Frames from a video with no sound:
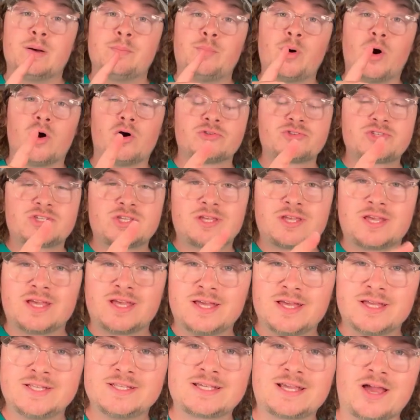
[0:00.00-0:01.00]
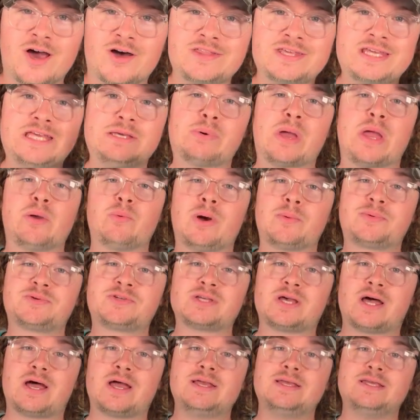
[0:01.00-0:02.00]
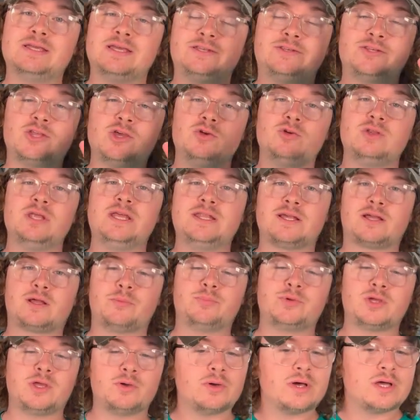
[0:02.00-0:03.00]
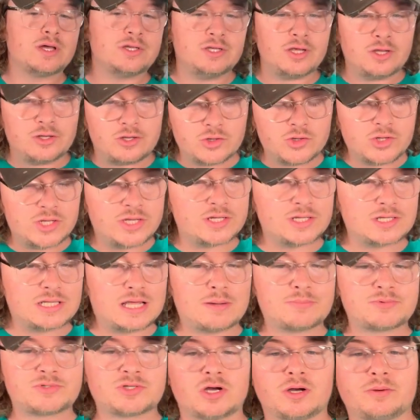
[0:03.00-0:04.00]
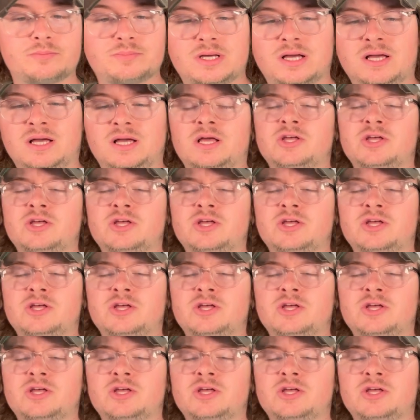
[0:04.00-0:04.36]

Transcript: But to get on the eBay website, you do need a computer. You do need a laptop.